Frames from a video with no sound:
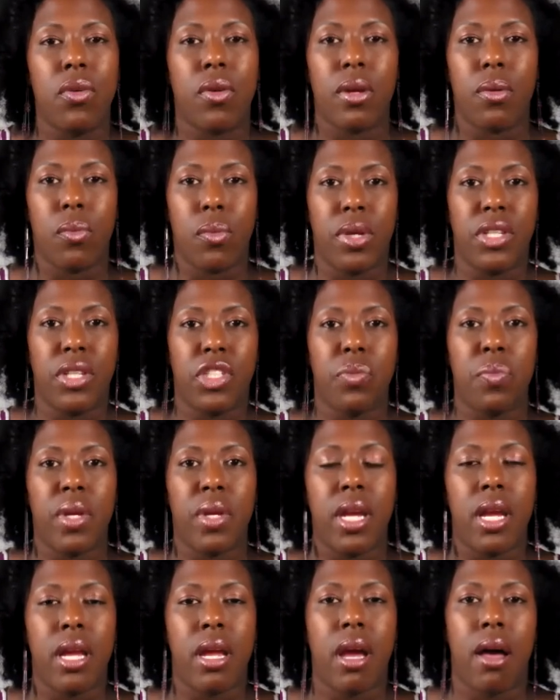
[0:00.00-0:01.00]
you can reach
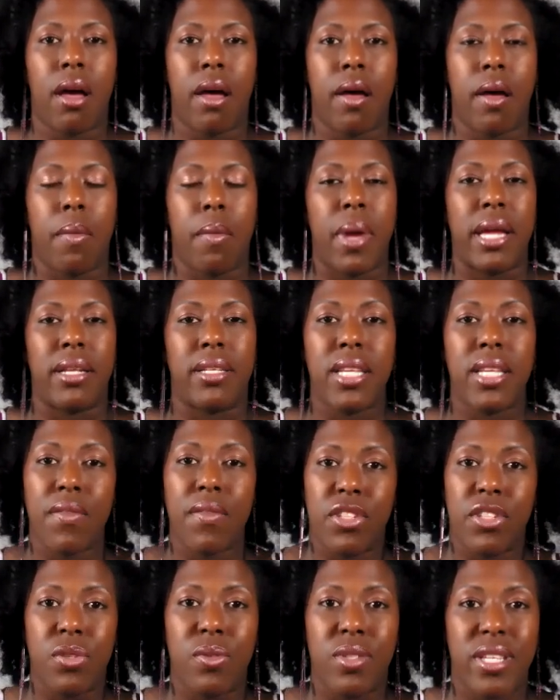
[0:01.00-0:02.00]
me at
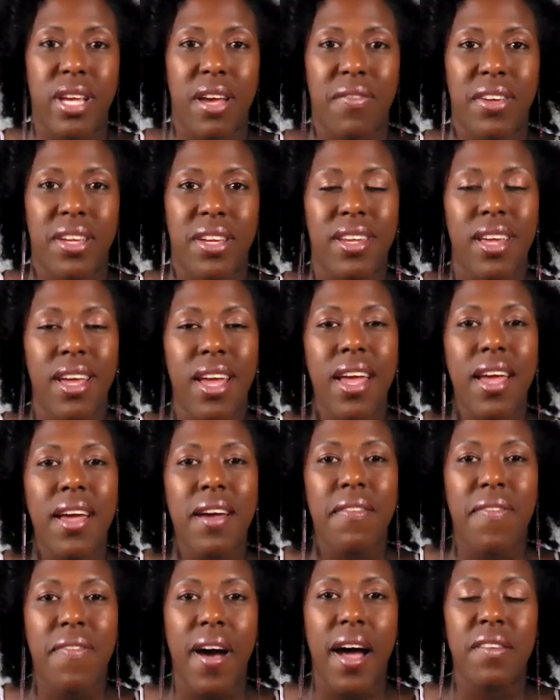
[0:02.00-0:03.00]

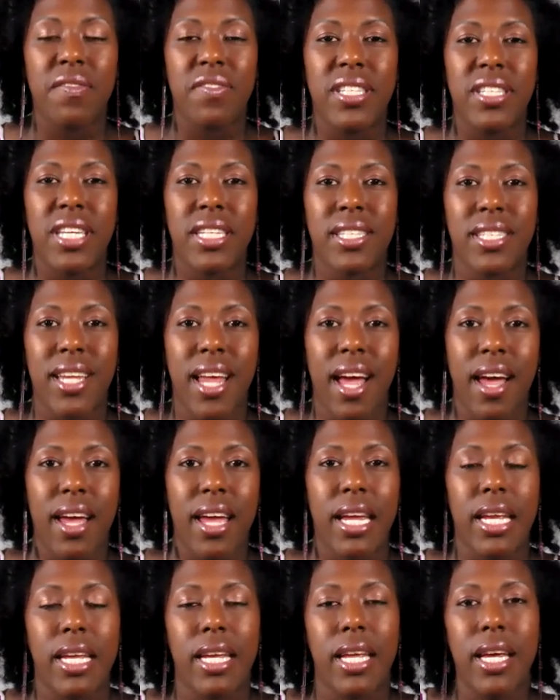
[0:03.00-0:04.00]

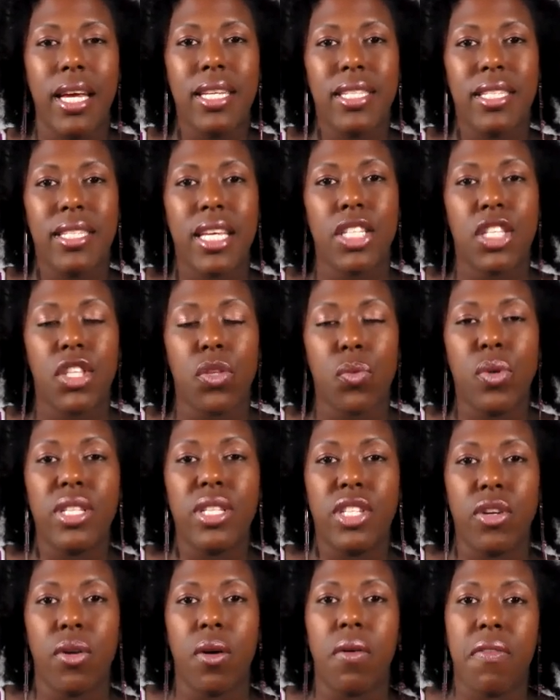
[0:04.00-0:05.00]

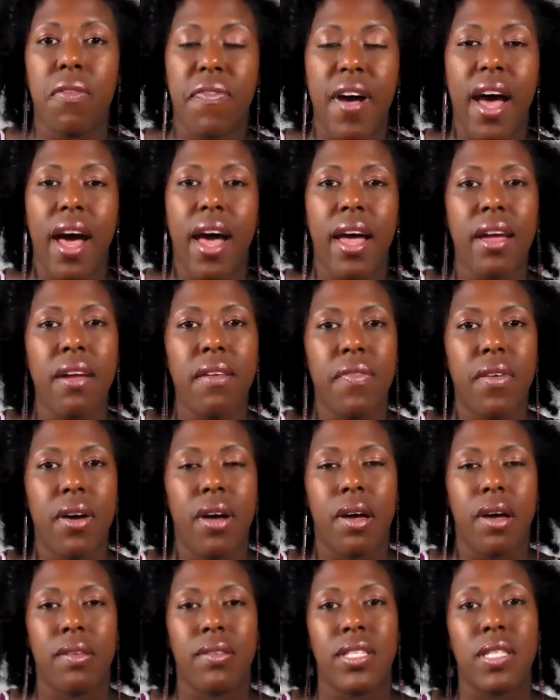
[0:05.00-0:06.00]

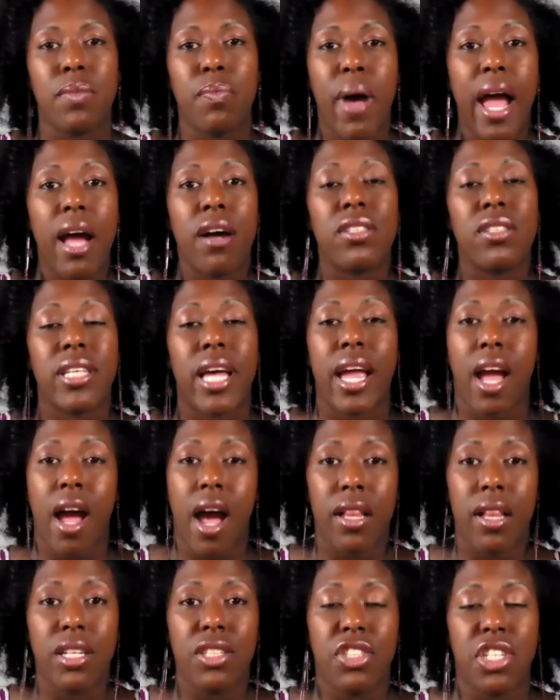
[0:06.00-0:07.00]
727-569-6305. Smile
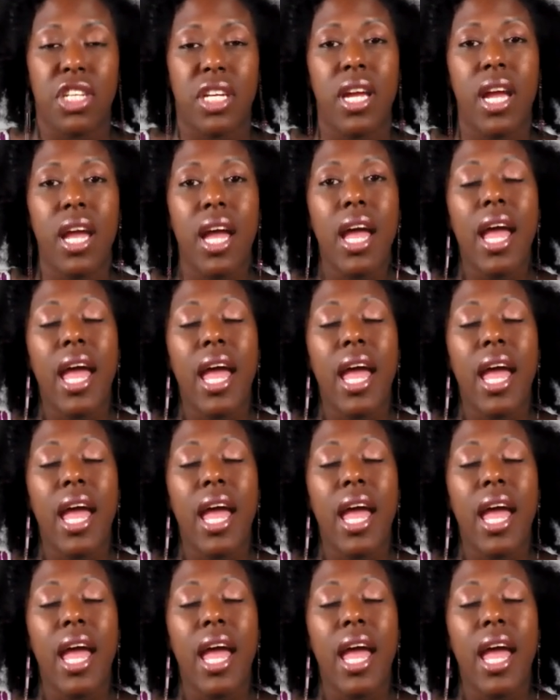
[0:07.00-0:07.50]
Psychology